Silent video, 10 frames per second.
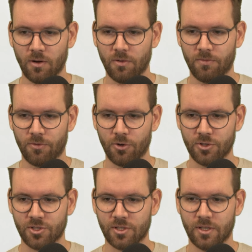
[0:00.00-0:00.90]

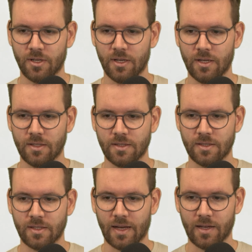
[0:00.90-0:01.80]
first
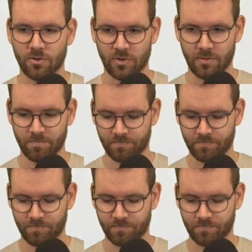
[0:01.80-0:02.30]
diagram.